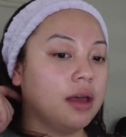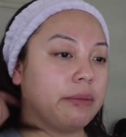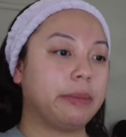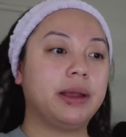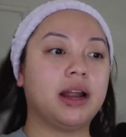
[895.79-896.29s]

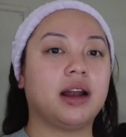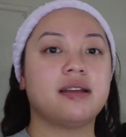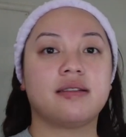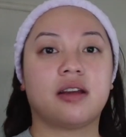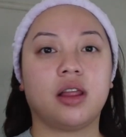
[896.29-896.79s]
Maybe not
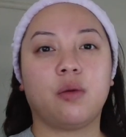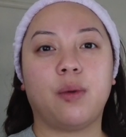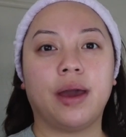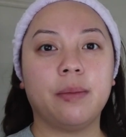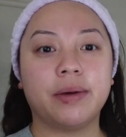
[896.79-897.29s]
necessarily
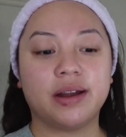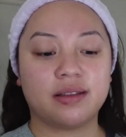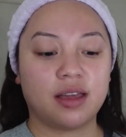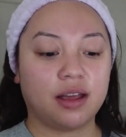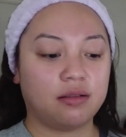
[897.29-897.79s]
whey, but
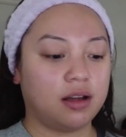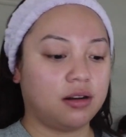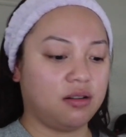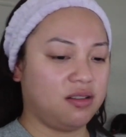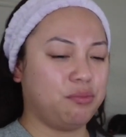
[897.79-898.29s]
it's like I don't
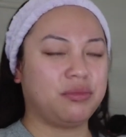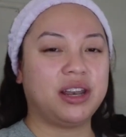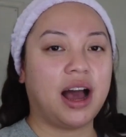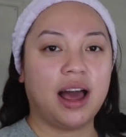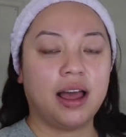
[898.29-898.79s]
know,
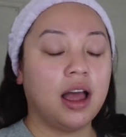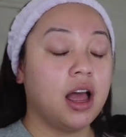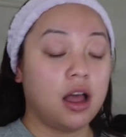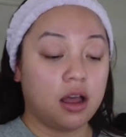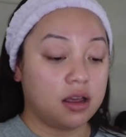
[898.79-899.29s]

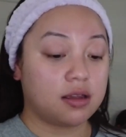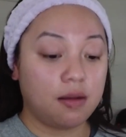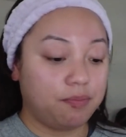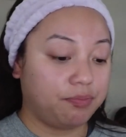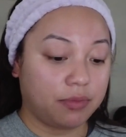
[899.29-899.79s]

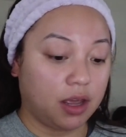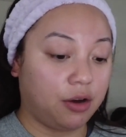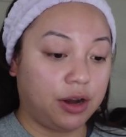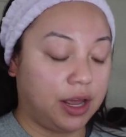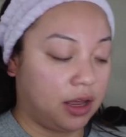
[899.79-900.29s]
some
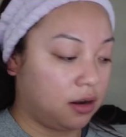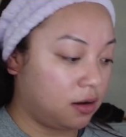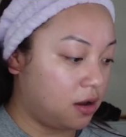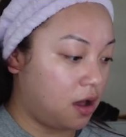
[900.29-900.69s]
ingredient.